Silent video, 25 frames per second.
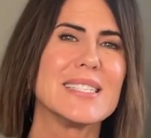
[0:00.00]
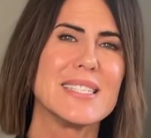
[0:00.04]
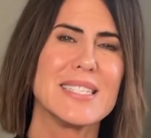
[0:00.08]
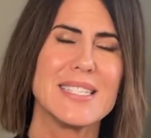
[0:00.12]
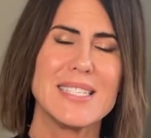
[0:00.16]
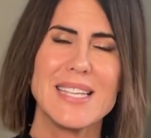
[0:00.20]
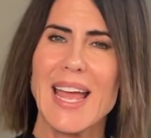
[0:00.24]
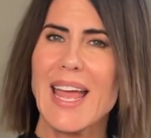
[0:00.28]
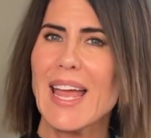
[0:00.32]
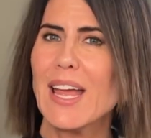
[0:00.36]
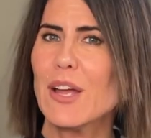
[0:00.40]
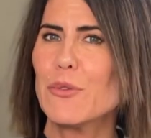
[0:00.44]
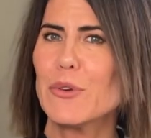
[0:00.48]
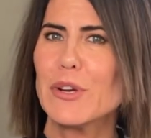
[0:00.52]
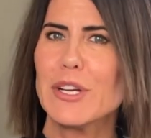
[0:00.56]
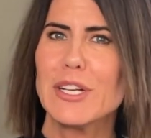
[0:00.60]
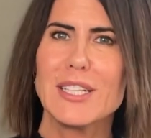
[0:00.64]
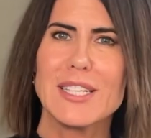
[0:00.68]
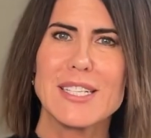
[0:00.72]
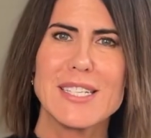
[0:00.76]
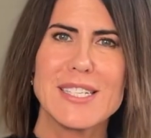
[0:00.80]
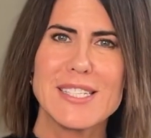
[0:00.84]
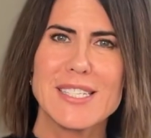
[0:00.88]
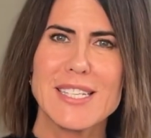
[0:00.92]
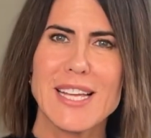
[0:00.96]
staying
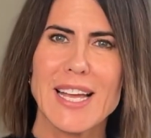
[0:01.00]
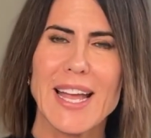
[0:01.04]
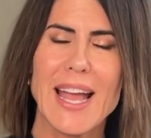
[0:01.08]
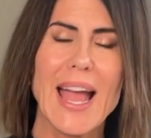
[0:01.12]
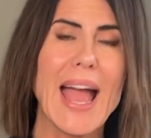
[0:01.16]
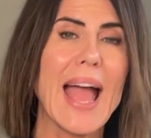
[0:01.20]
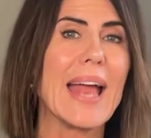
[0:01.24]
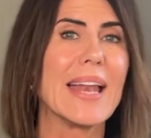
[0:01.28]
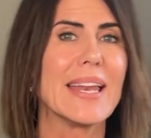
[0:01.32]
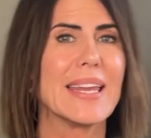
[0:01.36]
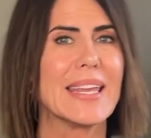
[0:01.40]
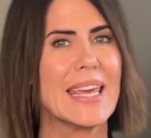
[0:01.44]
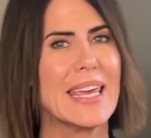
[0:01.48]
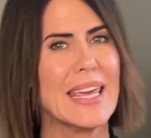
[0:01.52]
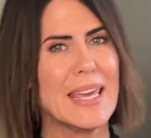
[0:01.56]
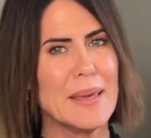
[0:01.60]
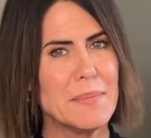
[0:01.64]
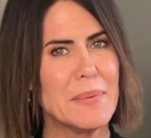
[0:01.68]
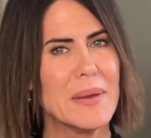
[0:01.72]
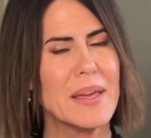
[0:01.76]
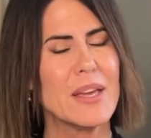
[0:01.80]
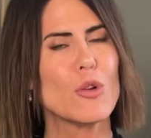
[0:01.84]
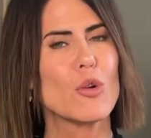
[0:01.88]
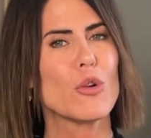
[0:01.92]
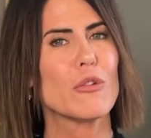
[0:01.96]
realistic, and
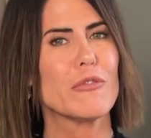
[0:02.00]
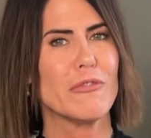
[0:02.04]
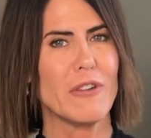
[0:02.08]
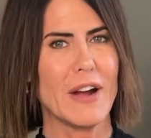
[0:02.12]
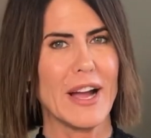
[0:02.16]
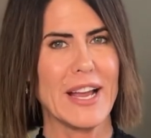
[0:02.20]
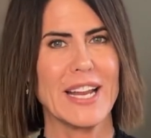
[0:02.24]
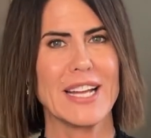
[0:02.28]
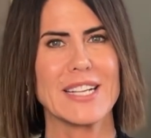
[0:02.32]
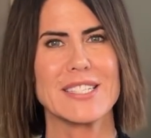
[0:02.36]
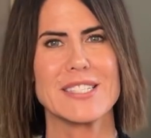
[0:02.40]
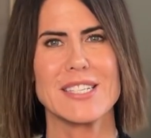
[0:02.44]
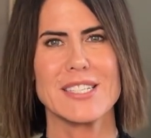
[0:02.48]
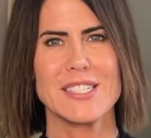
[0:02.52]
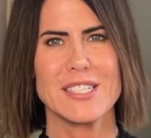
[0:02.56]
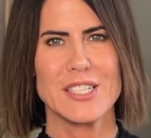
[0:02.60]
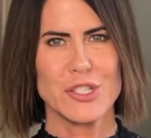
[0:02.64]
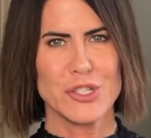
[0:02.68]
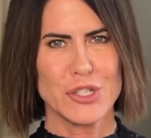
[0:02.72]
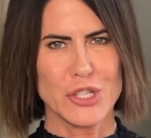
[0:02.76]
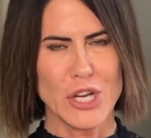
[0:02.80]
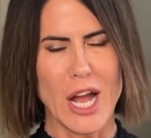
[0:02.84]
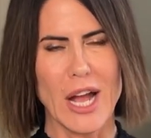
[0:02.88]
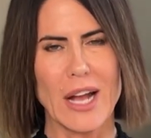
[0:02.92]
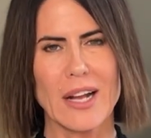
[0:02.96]
keeping your finances in
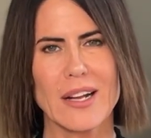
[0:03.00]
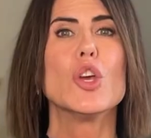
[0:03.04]
check,